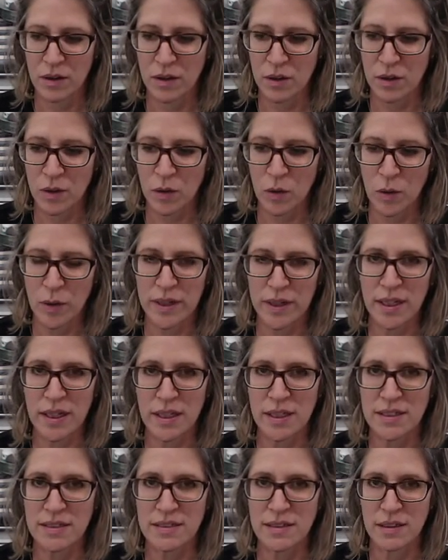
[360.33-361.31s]
Quick and
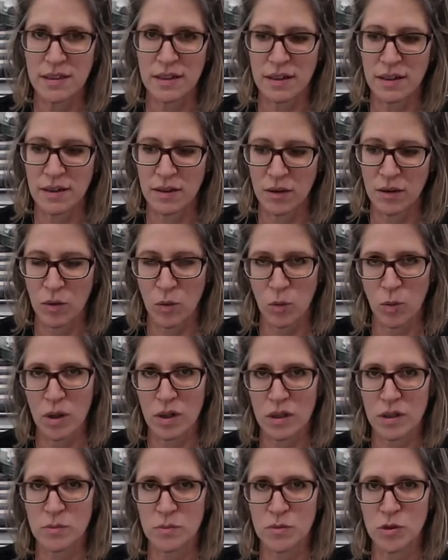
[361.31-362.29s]
easy.
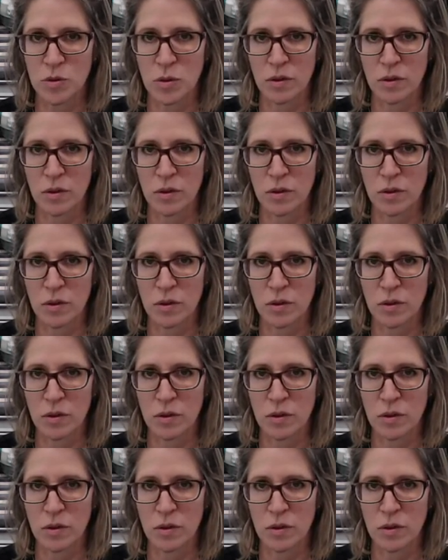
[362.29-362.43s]
Welcome to our